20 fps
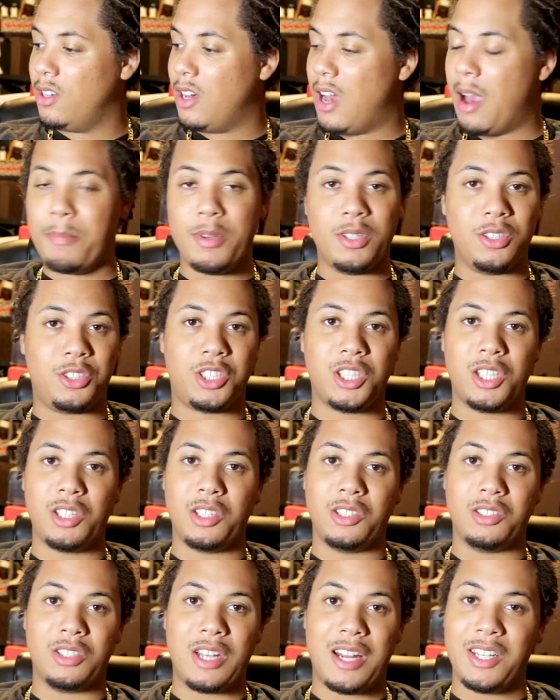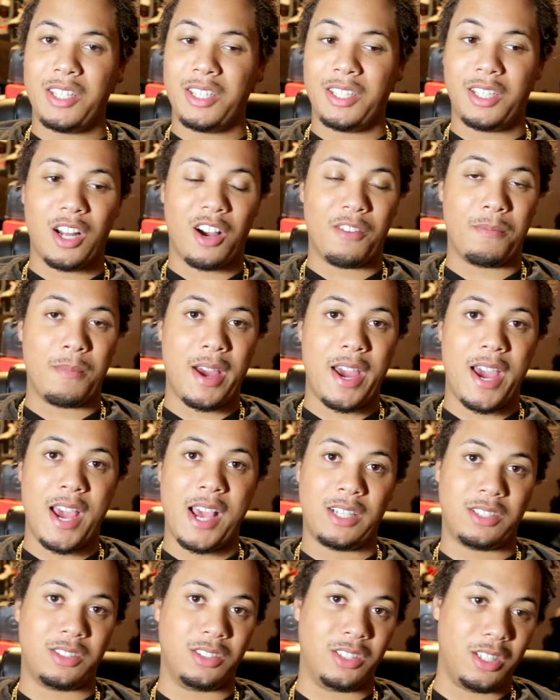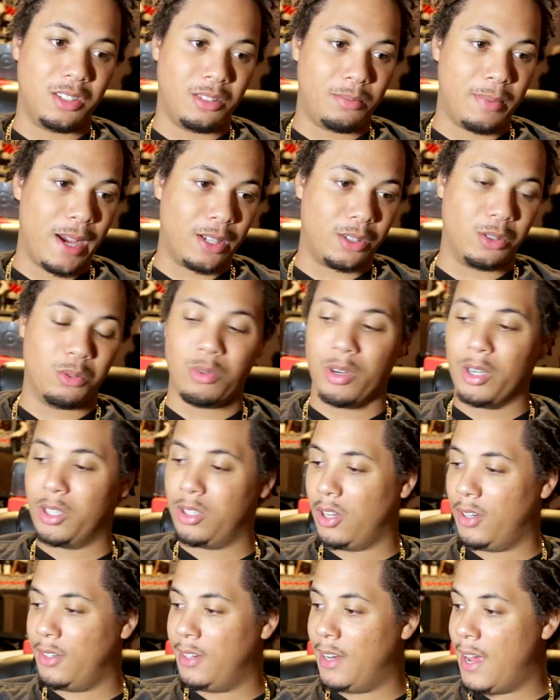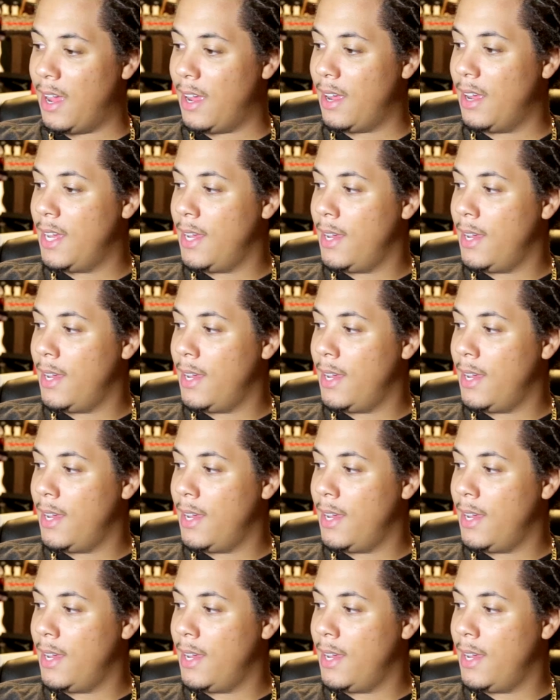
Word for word: I've been chilling. and I need to get off my ass and get back to work on that.